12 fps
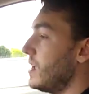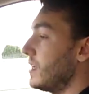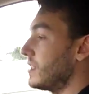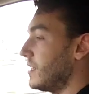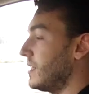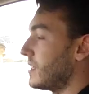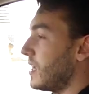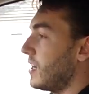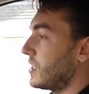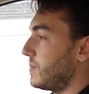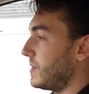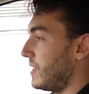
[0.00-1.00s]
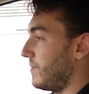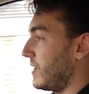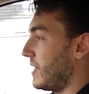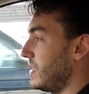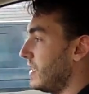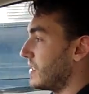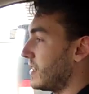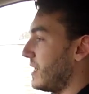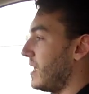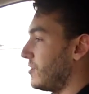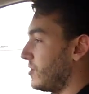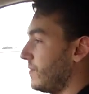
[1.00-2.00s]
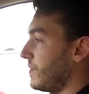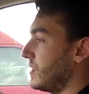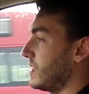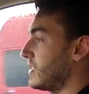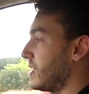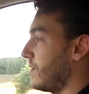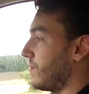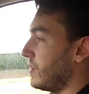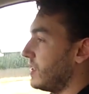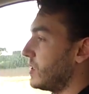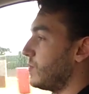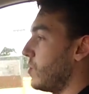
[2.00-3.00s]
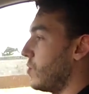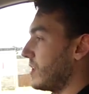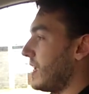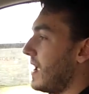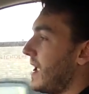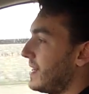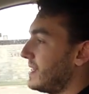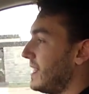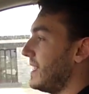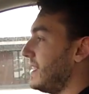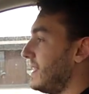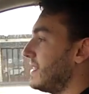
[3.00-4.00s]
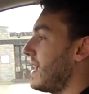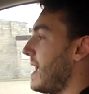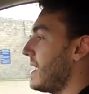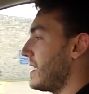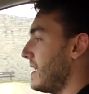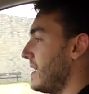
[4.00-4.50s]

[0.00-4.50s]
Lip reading: So this car specifically is the Land Rover Discovery Sport SE Tech.